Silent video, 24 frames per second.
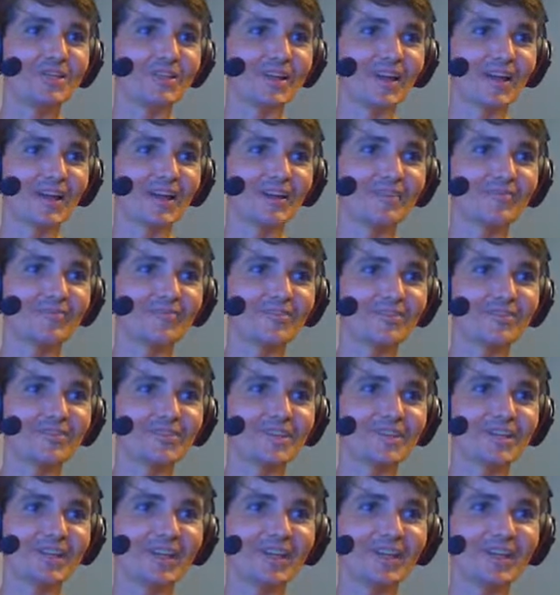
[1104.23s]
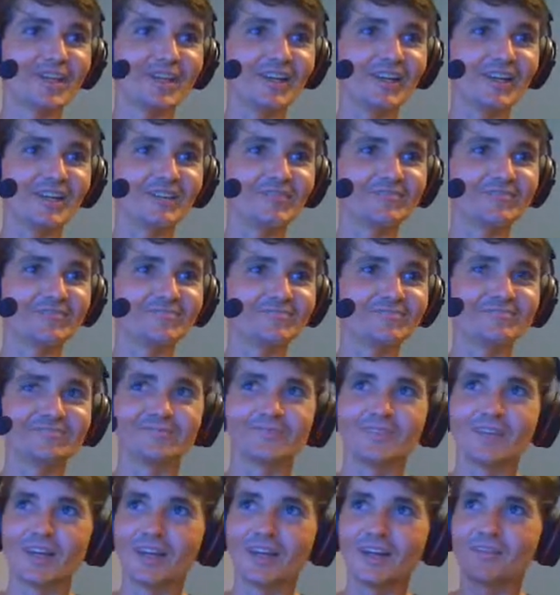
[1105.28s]
sign for Ziggy.
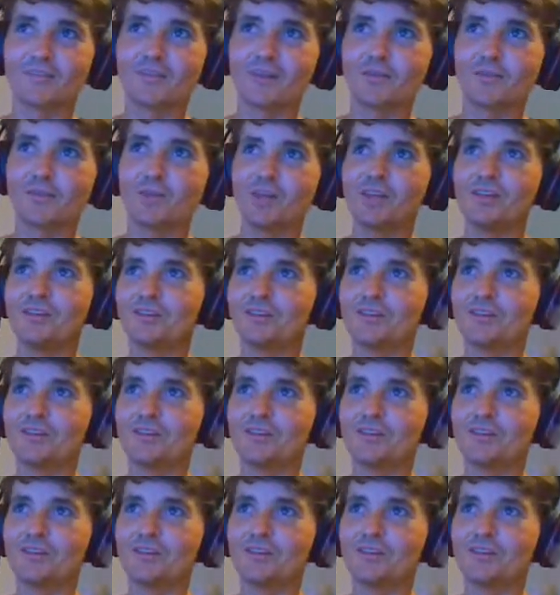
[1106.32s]
Gotta have that peace